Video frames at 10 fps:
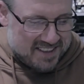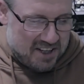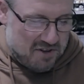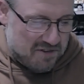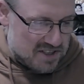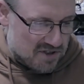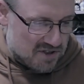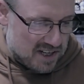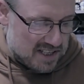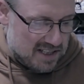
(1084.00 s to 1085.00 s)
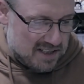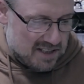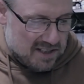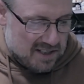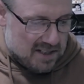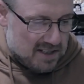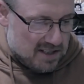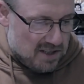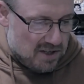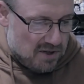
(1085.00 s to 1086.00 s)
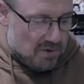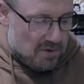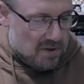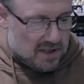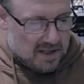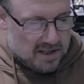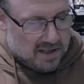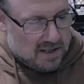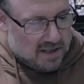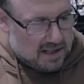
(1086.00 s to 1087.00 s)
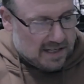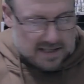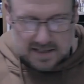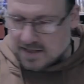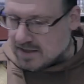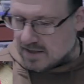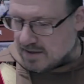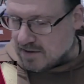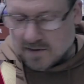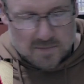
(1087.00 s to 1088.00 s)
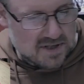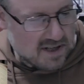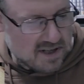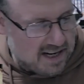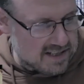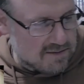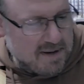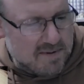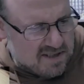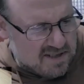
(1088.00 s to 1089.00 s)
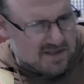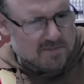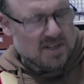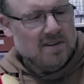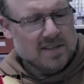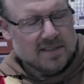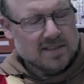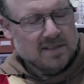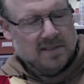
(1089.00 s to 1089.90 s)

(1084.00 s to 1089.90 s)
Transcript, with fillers: dolphin trainer who uh, has uh, bizarre accent. Maybe it's because I'm tired.